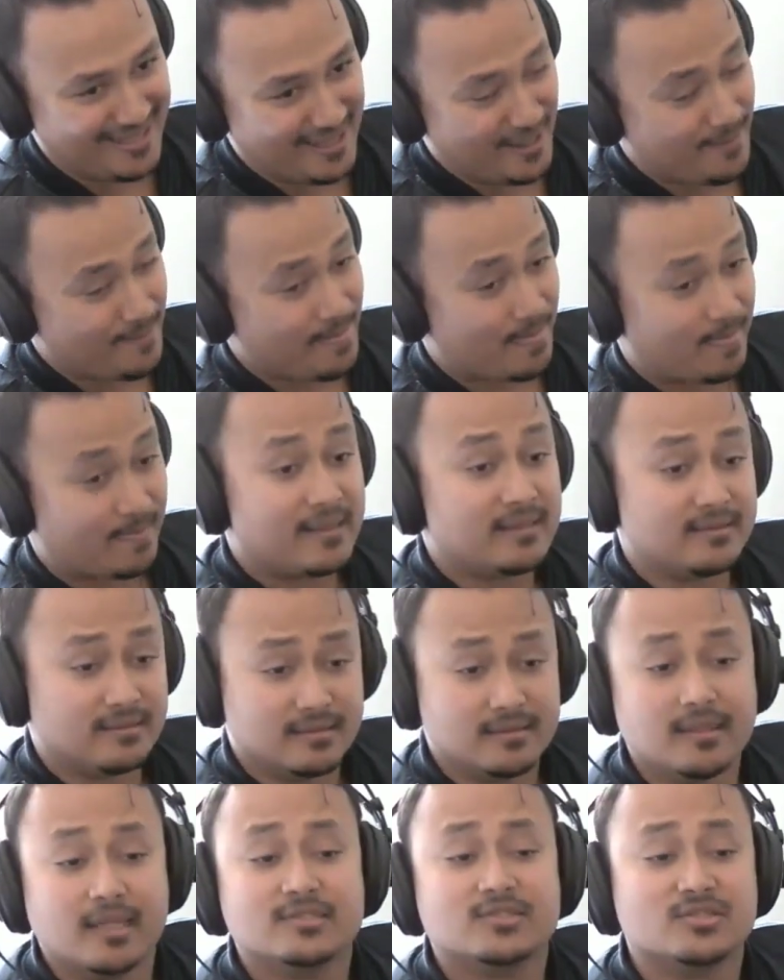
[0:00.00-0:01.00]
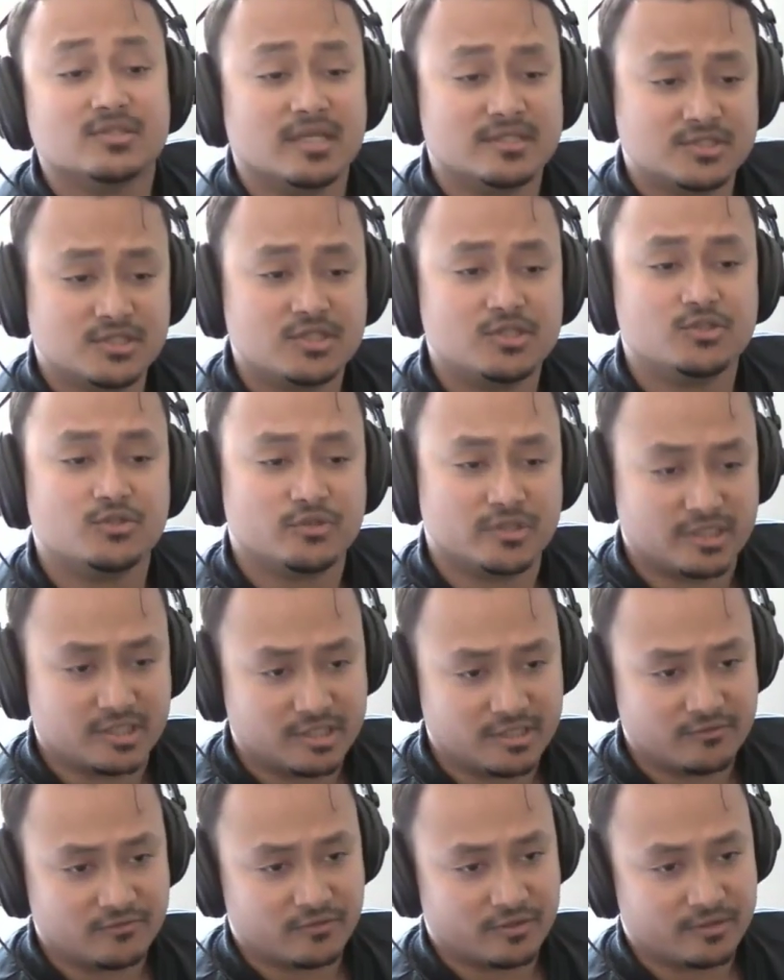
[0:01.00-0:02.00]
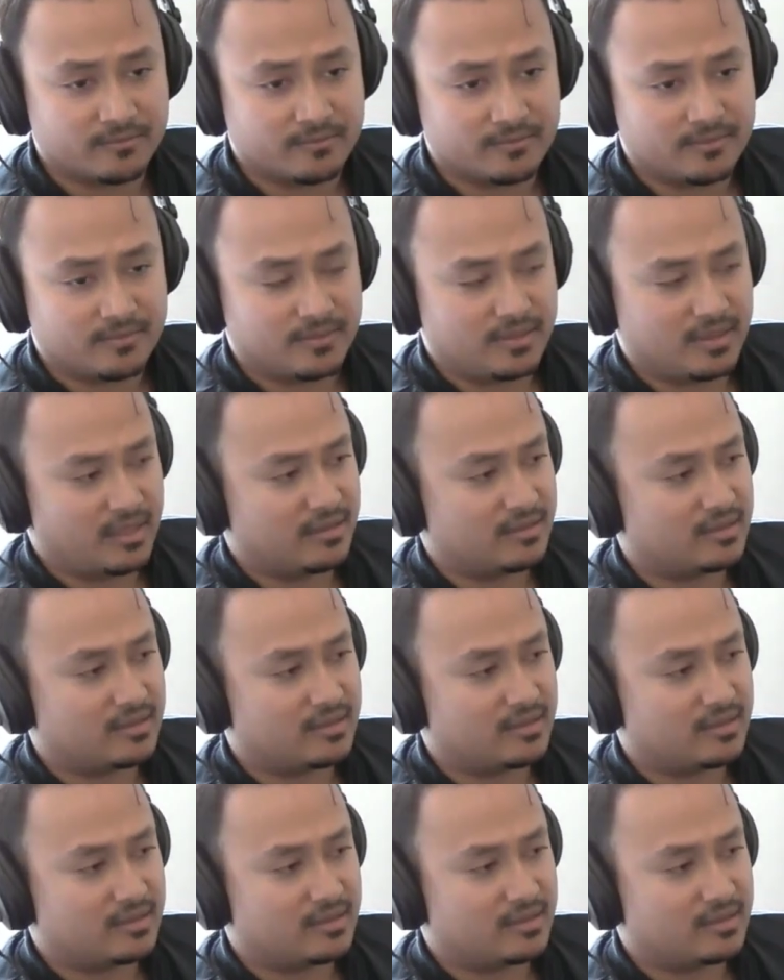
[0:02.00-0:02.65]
as far off the rail. Let's, as let's say you're doing a keyframe. Yeah, and